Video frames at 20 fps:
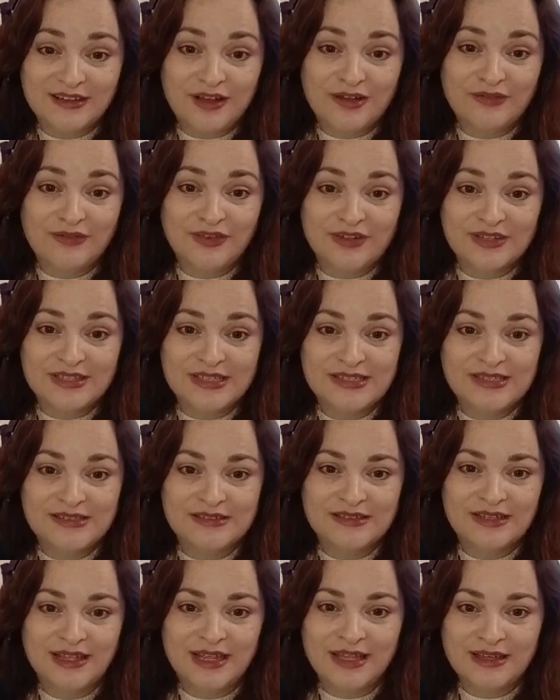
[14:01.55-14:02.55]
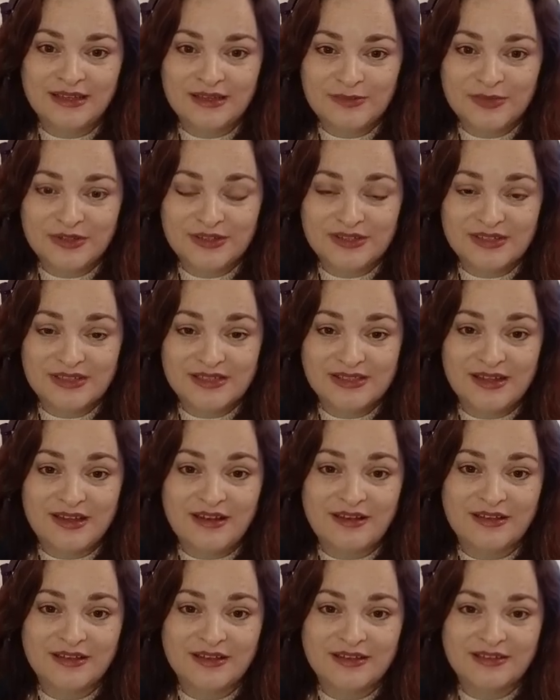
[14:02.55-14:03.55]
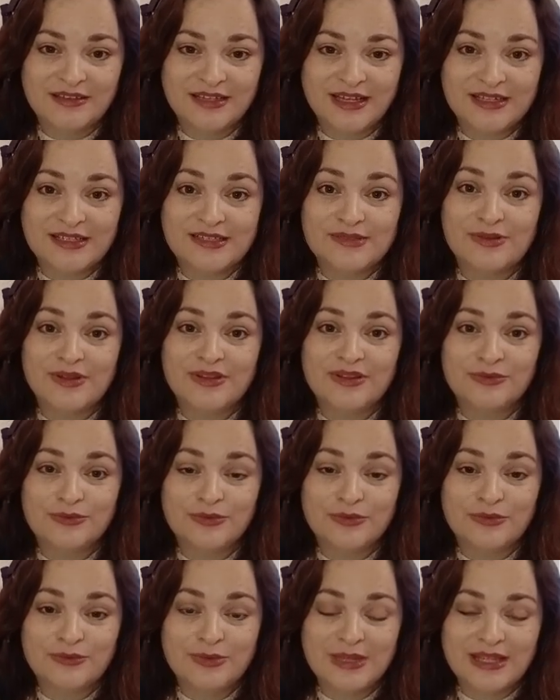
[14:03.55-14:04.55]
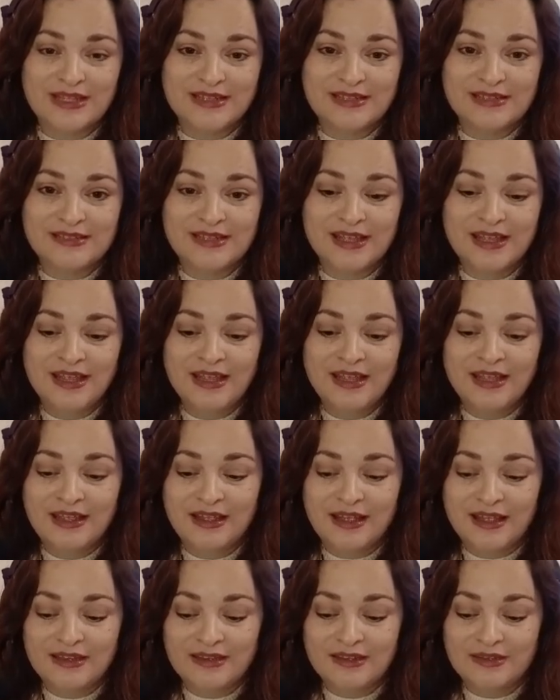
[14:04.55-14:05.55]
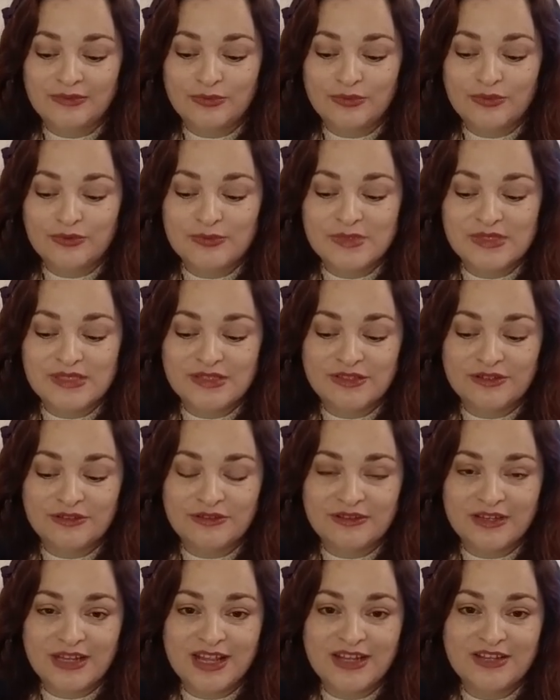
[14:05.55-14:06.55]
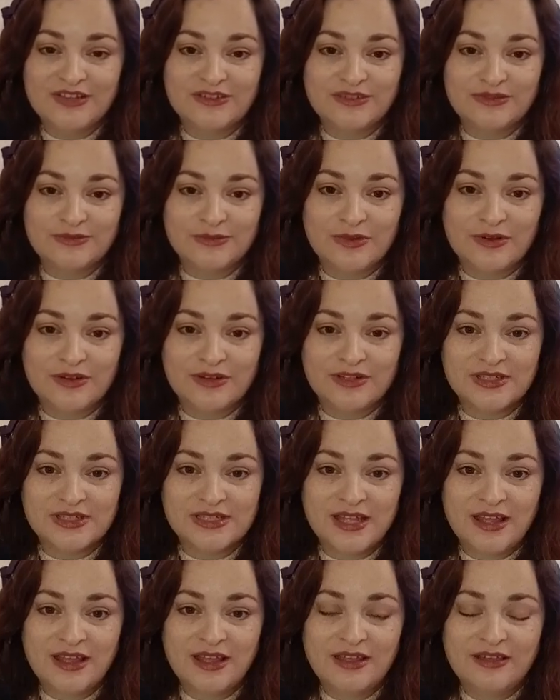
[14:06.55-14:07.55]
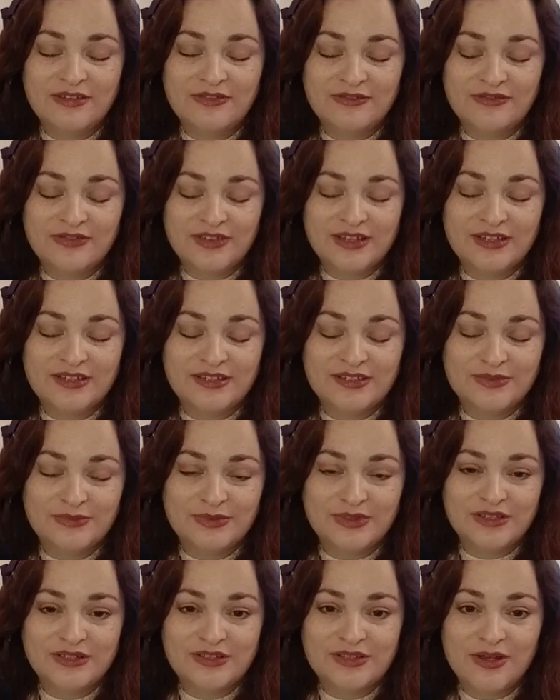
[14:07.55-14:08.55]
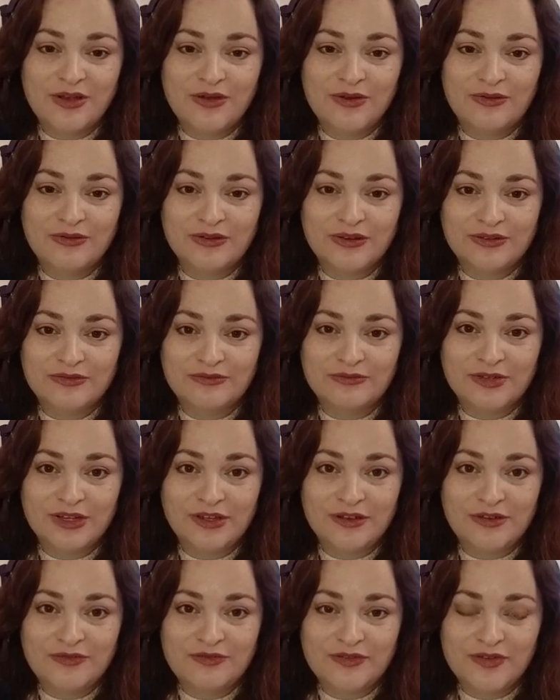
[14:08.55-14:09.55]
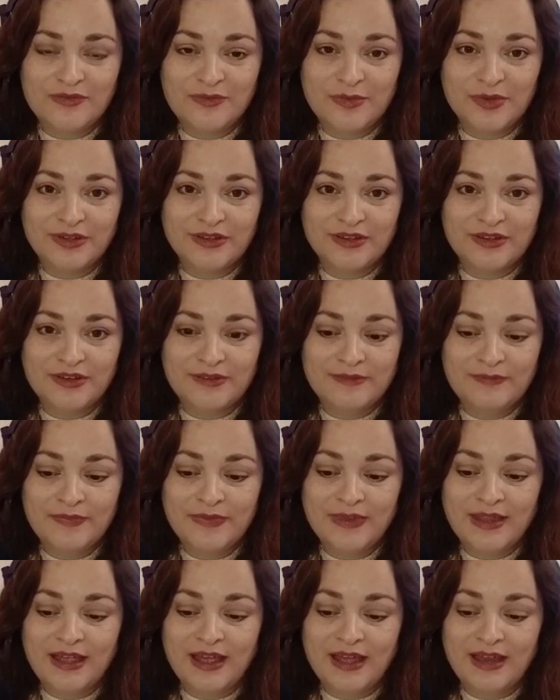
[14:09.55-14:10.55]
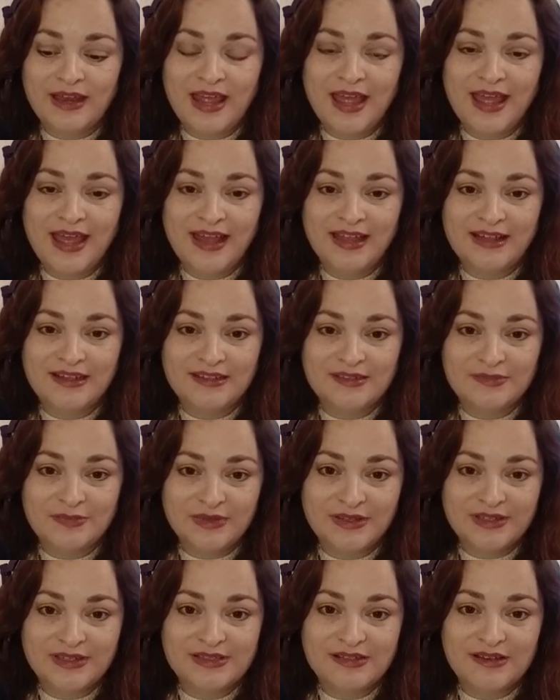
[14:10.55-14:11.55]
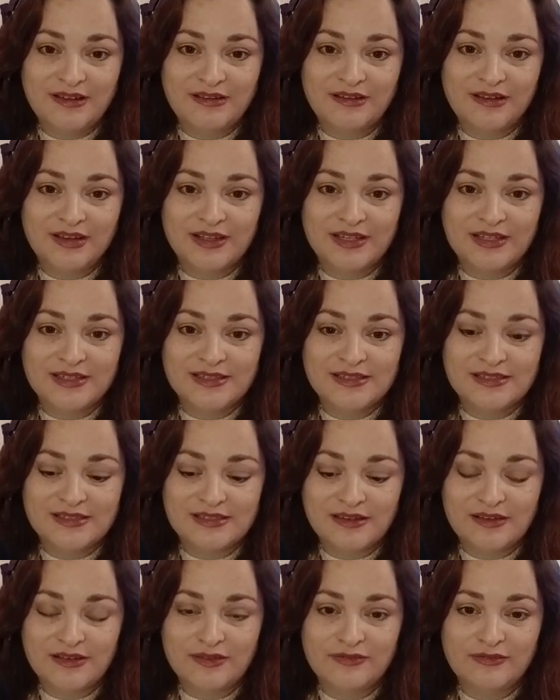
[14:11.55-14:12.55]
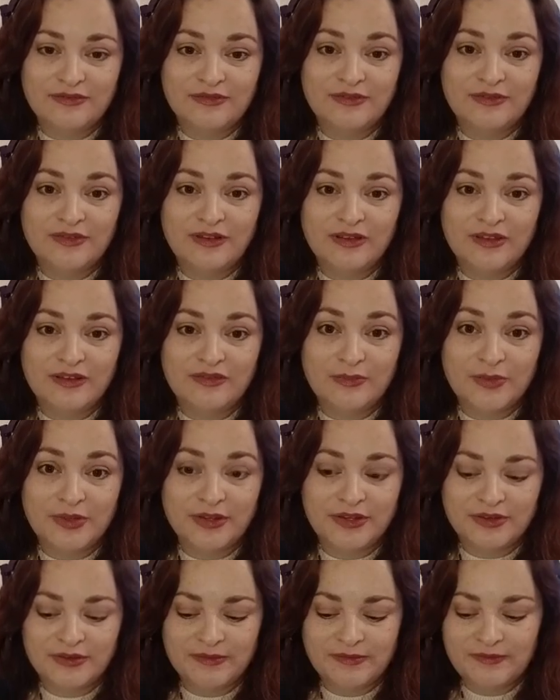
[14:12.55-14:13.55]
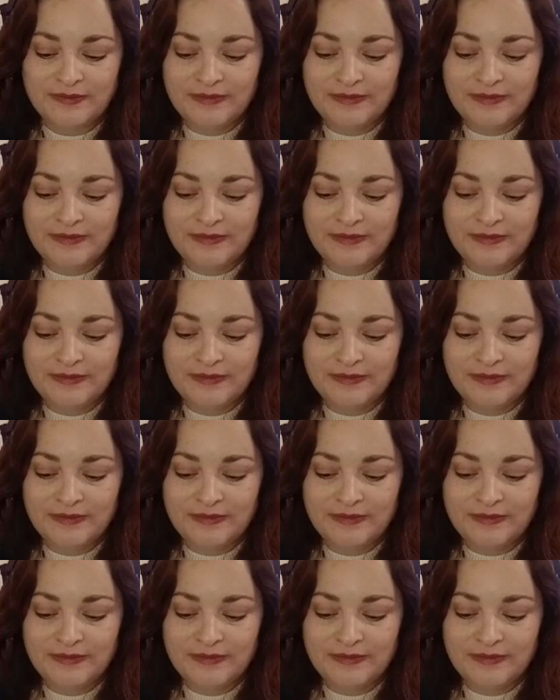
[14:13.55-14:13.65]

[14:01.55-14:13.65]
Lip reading: of us in the Mother's song. That is what the womb is. And the womb is the creational waters filled with the tone of love of Mother and held by the song lines of Mother.